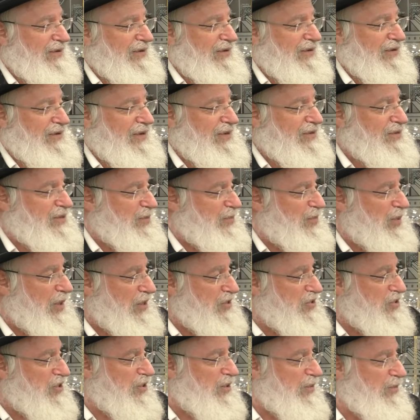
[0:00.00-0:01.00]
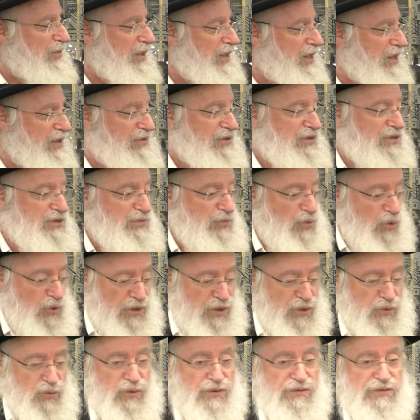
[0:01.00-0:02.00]
It's a pleasure to be here this
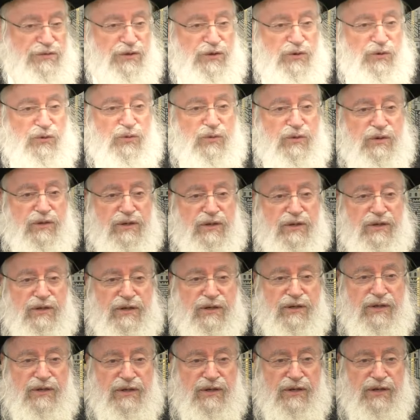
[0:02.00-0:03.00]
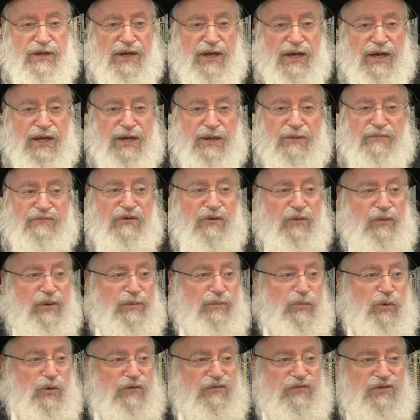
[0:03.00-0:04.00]
morning with you, and I'm very
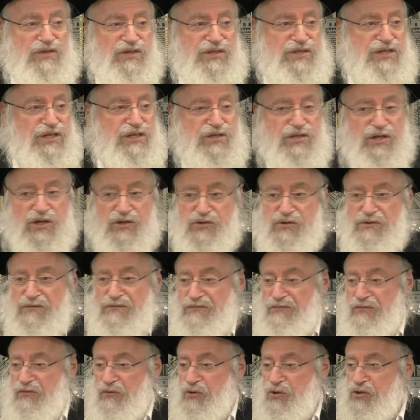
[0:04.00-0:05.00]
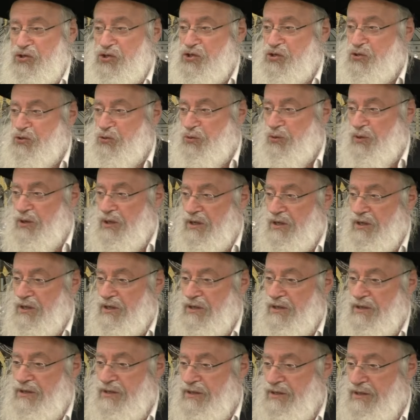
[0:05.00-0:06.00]
moved to see such a full shul
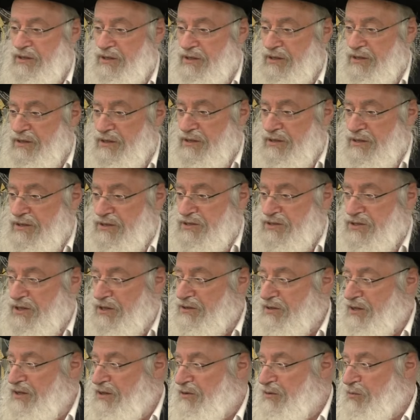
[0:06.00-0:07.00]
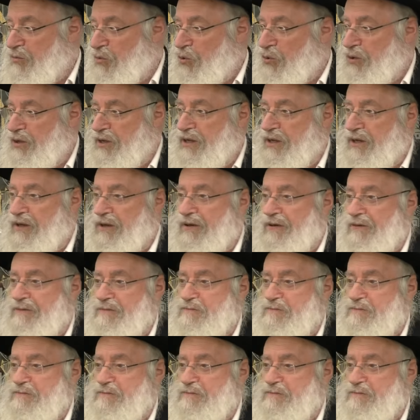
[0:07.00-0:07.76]
Sunday in the morning.